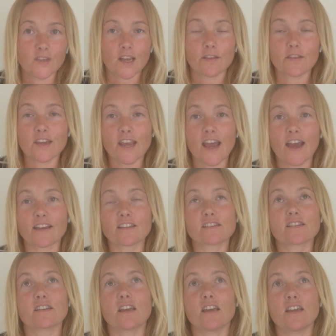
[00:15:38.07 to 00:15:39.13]
The
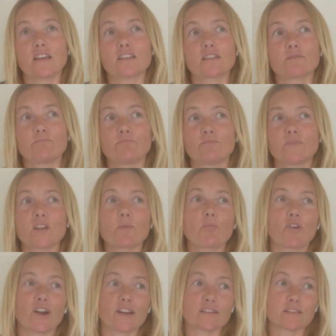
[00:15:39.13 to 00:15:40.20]
ex is
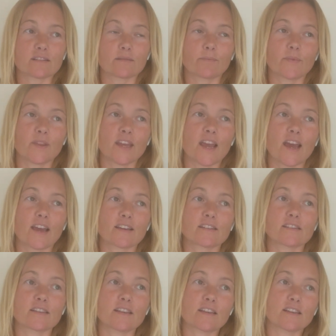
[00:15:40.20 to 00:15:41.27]
depressed. The
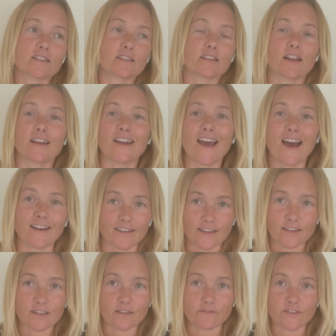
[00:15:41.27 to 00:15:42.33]
ex is an
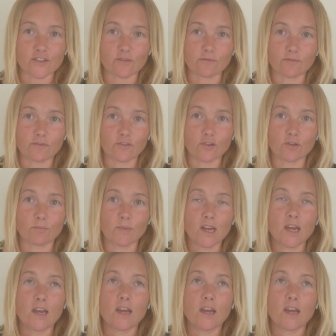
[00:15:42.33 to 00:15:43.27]
addict of some form.